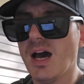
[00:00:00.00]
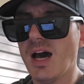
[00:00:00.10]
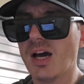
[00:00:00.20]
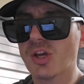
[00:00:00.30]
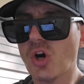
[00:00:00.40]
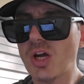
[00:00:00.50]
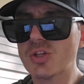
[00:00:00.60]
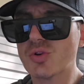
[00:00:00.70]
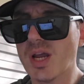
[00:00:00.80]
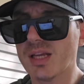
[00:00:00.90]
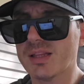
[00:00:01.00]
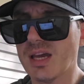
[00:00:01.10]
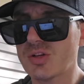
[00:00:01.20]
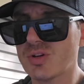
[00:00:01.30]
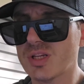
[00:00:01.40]
uh, contract
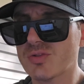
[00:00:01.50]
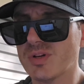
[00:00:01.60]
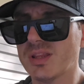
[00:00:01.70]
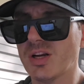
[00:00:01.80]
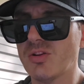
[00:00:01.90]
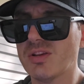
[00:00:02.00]
address right there.